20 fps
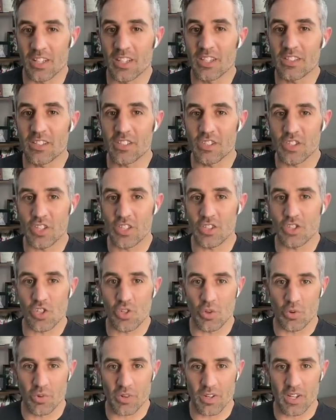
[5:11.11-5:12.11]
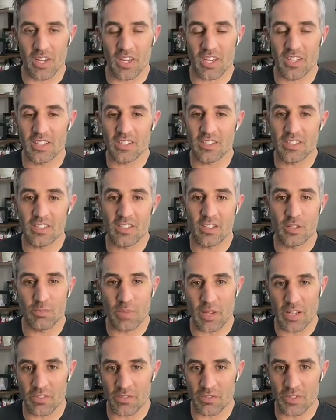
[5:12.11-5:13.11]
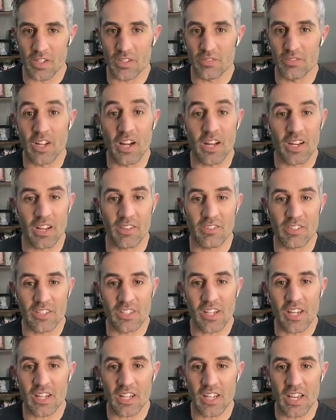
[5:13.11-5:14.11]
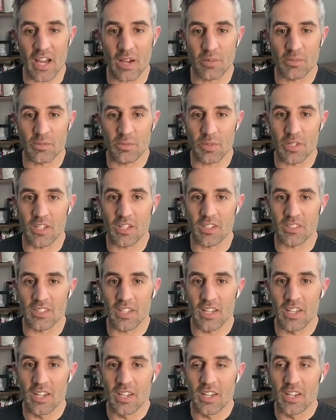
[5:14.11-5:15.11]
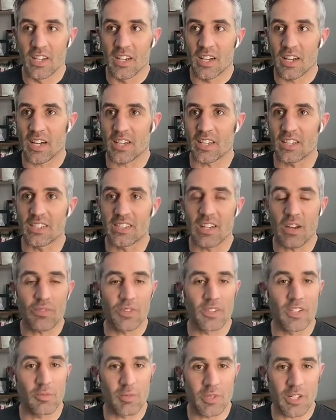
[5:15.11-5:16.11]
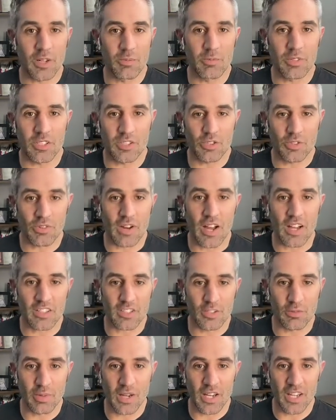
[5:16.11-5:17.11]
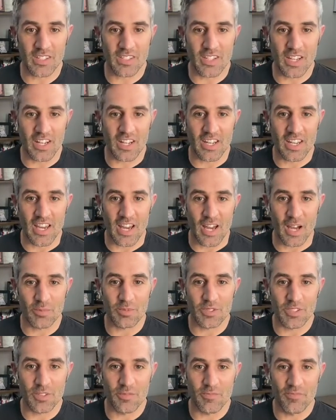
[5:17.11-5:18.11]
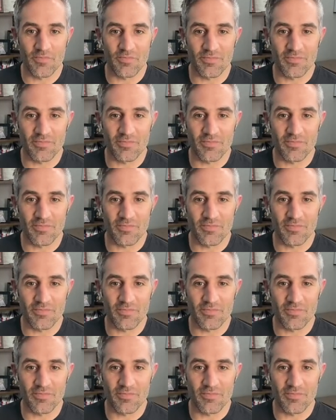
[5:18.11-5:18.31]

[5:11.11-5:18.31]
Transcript: And this is the joy and this is the benefit of not having dating apps because I can definitely become distracted by a dating apps.